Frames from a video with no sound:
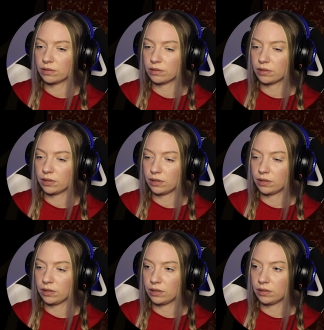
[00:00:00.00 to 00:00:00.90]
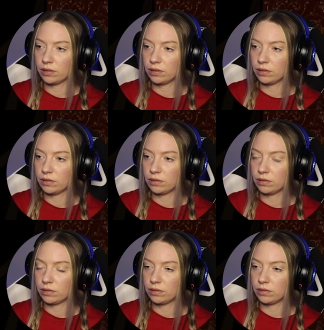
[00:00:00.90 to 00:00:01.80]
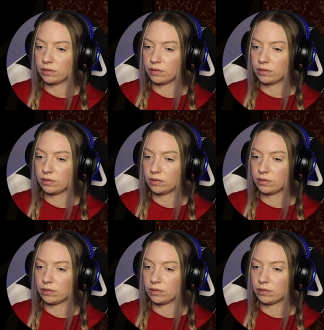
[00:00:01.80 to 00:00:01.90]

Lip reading: No one is speaking in this clip.